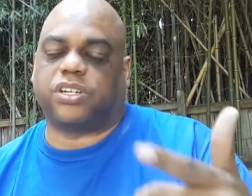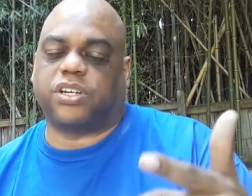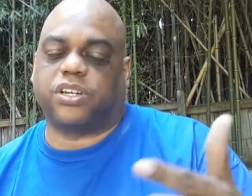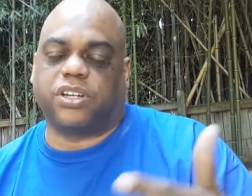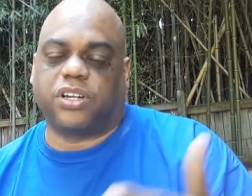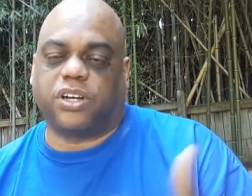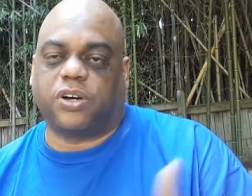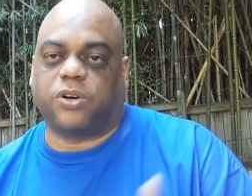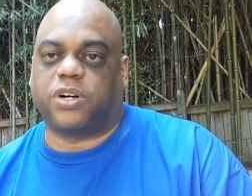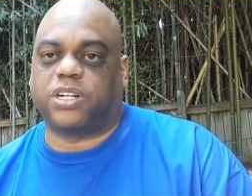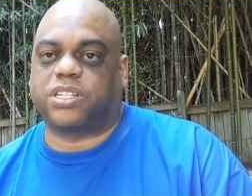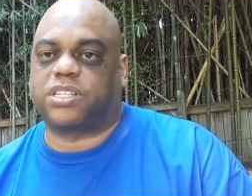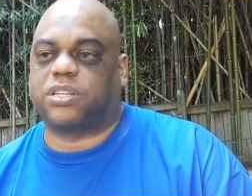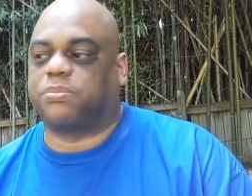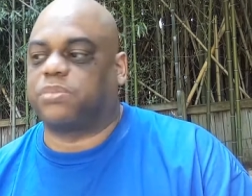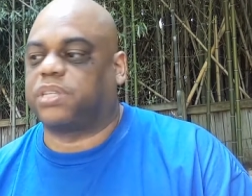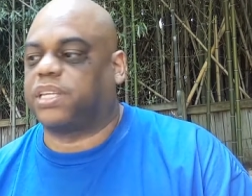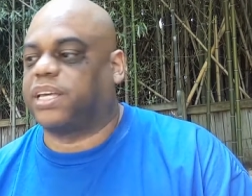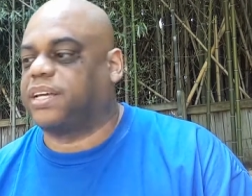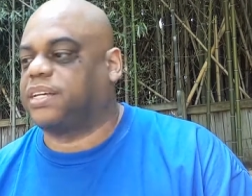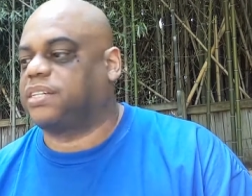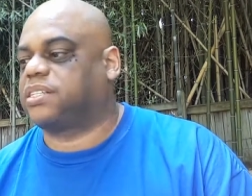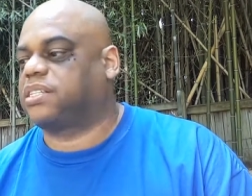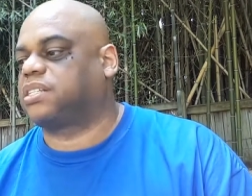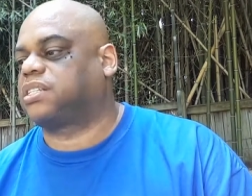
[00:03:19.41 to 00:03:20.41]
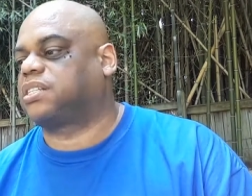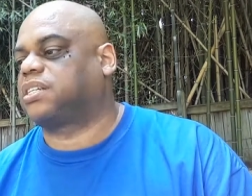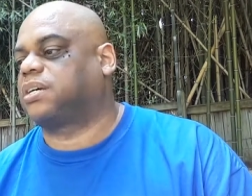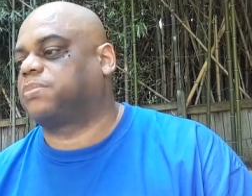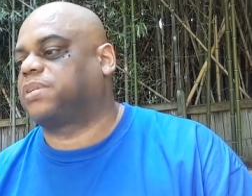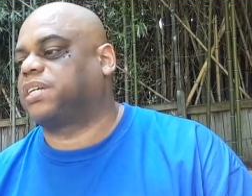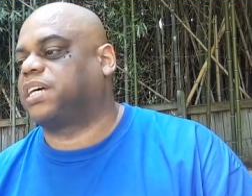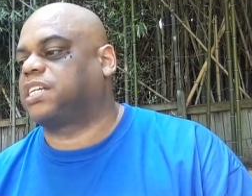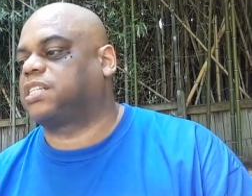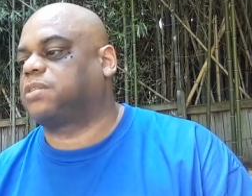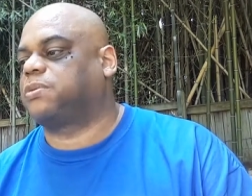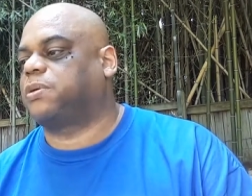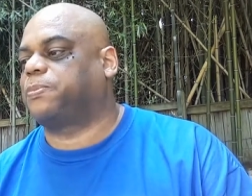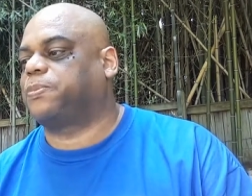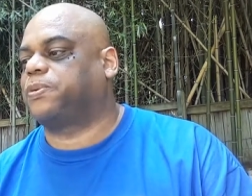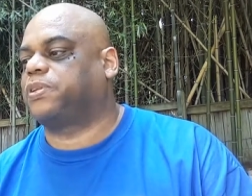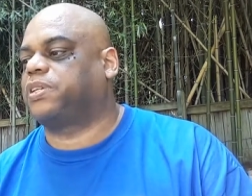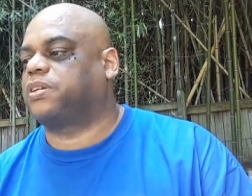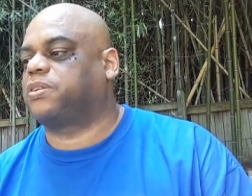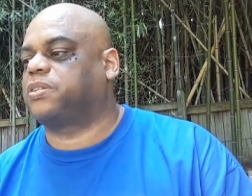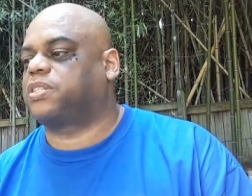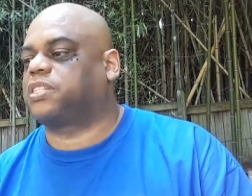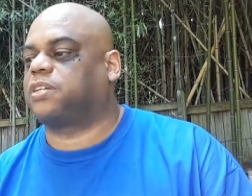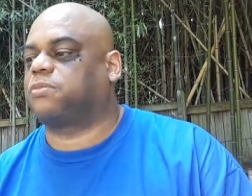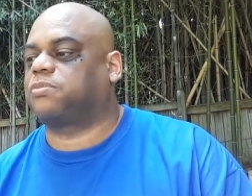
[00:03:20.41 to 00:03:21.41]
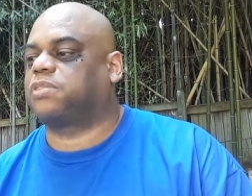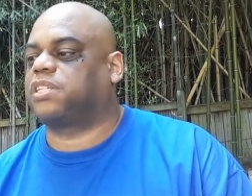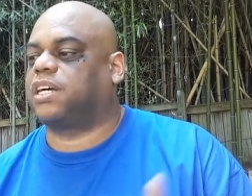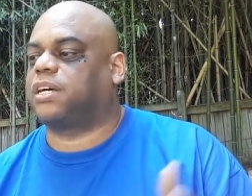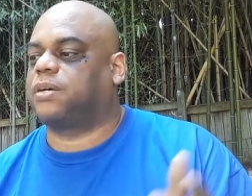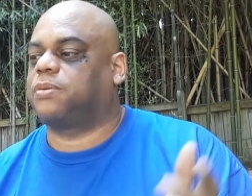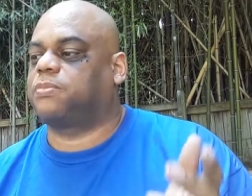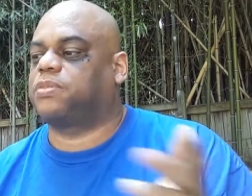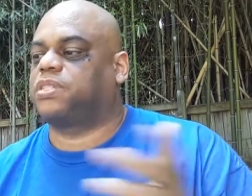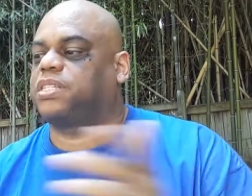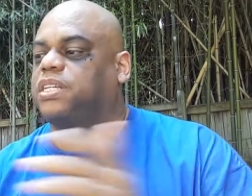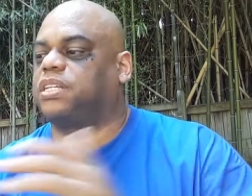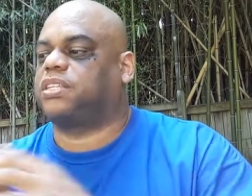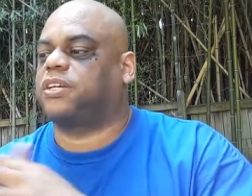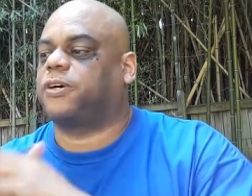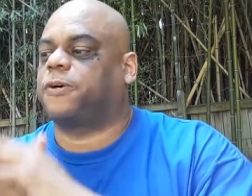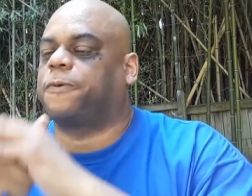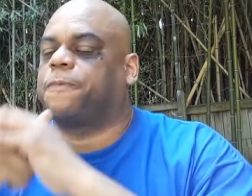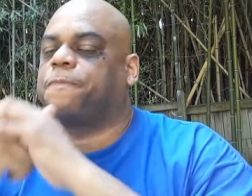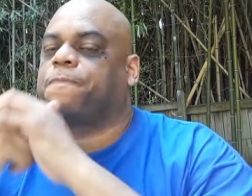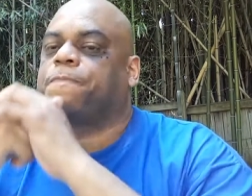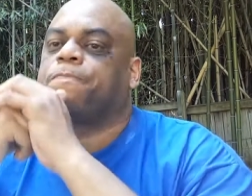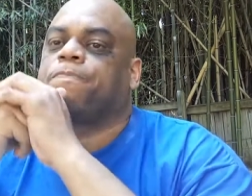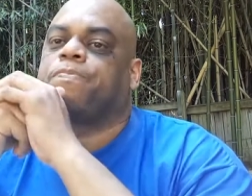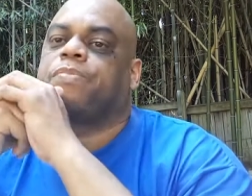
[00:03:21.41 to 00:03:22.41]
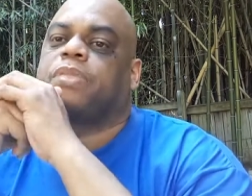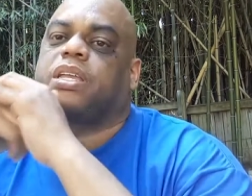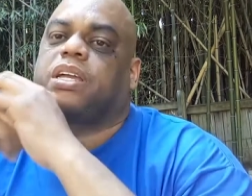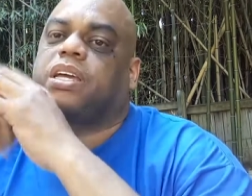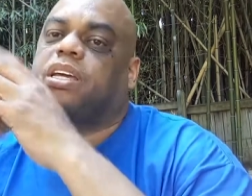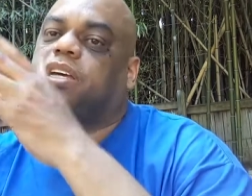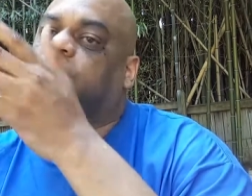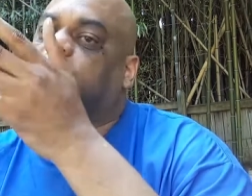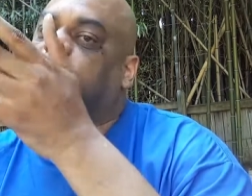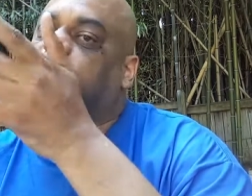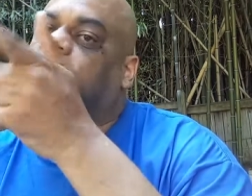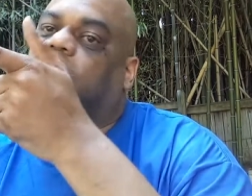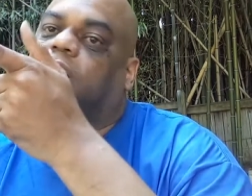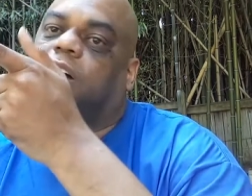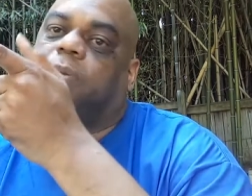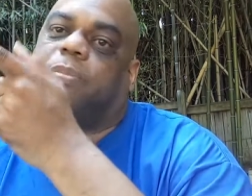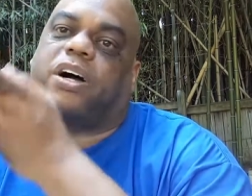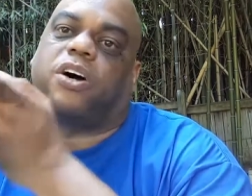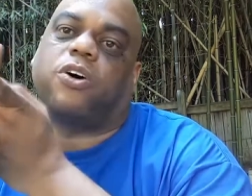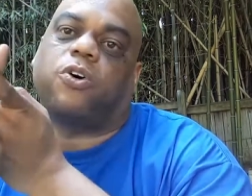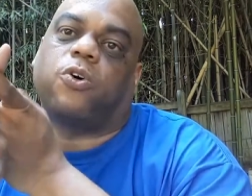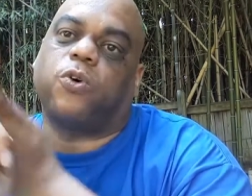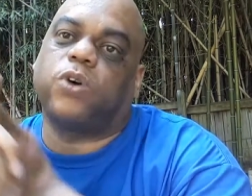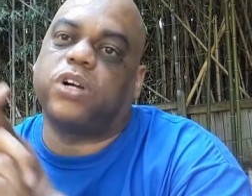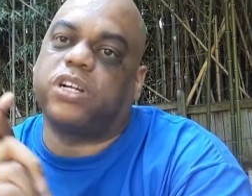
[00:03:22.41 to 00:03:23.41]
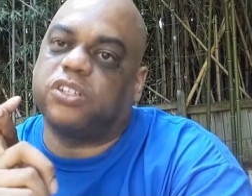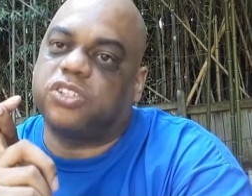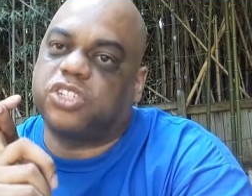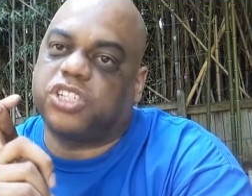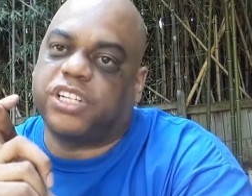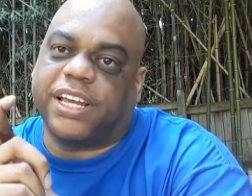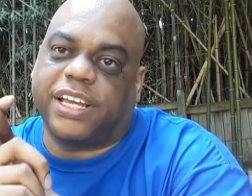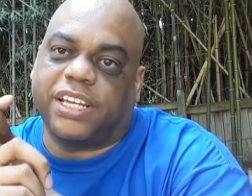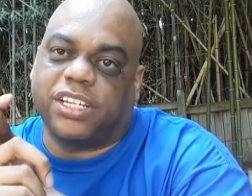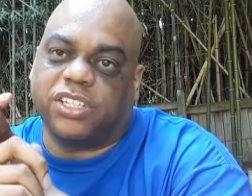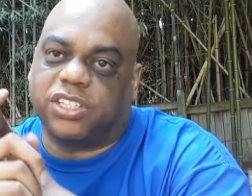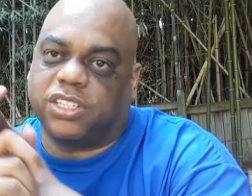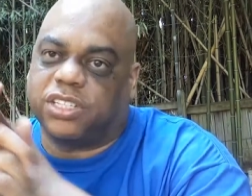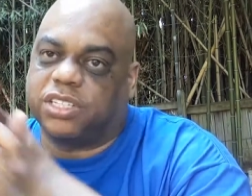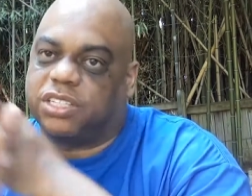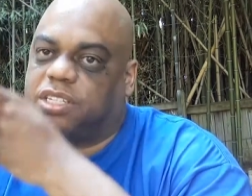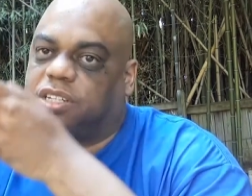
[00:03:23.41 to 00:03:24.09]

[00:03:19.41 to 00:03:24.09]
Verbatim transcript: you know, are some things that sometimes people know, sometimes they don't. He'll talk about oil changes.